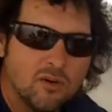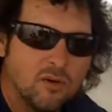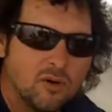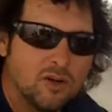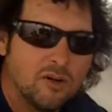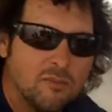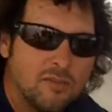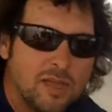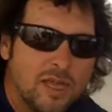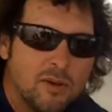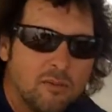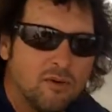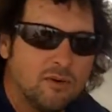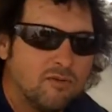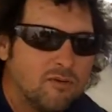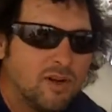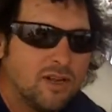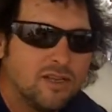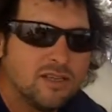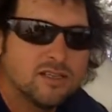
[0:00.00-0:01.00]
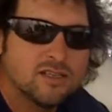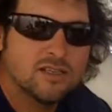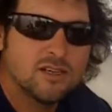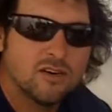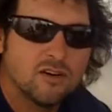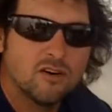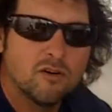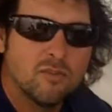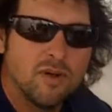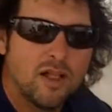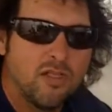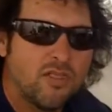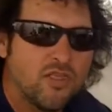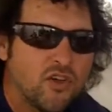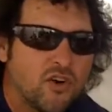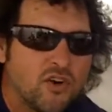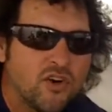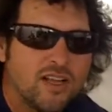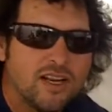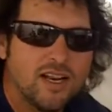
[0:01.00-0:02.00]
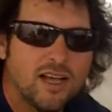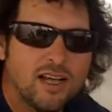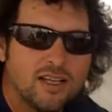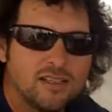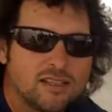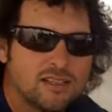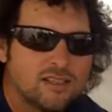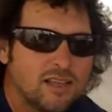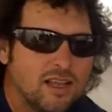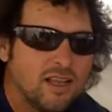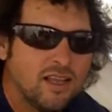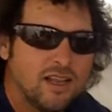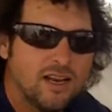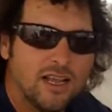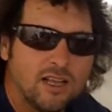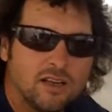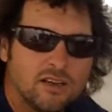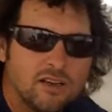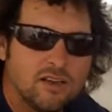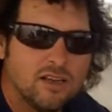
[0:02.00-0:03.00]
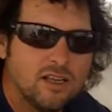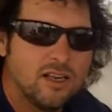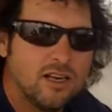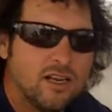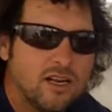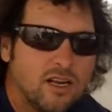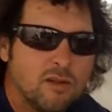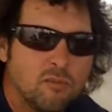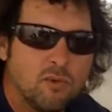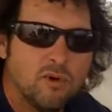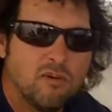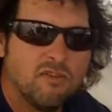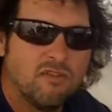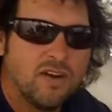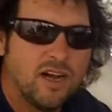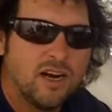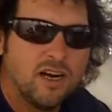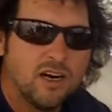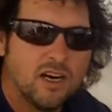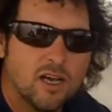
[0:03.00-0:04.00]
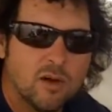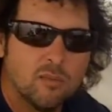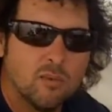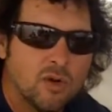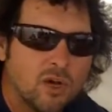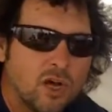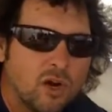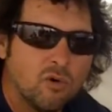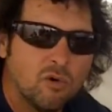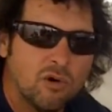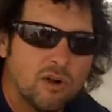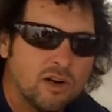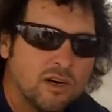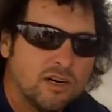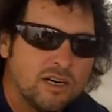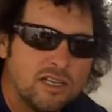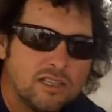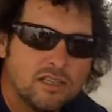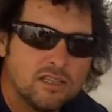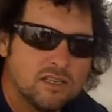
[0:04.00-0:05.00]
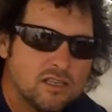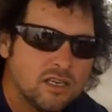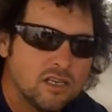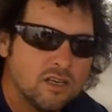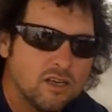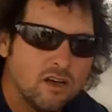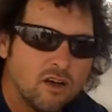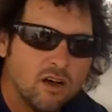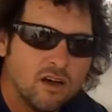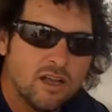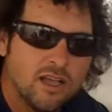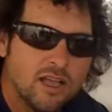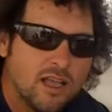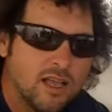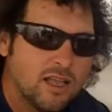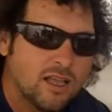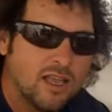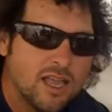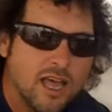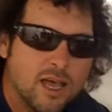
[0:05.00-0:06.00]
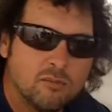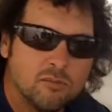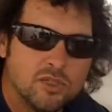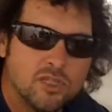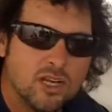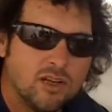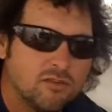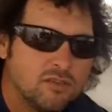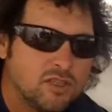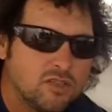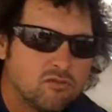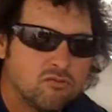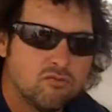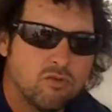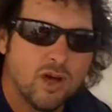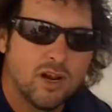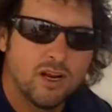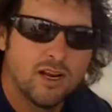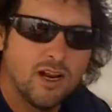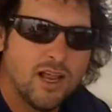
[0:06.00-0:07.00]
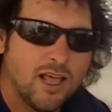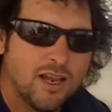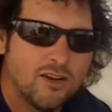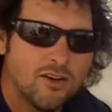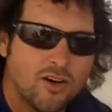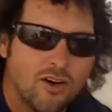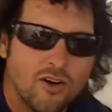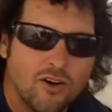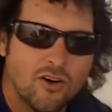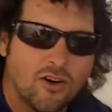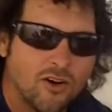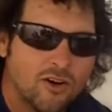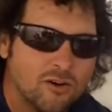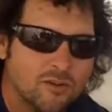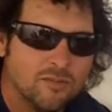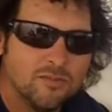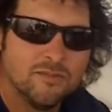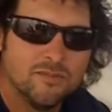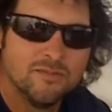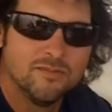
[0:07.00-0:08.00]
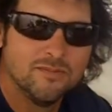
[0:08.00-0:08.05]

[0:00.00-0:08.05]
We're going to be able to run this sucker about 30 knots, and I couldn't get any more fired up. We're underneath the Zinn Dog, and Captain Jeff is just running that dog on him.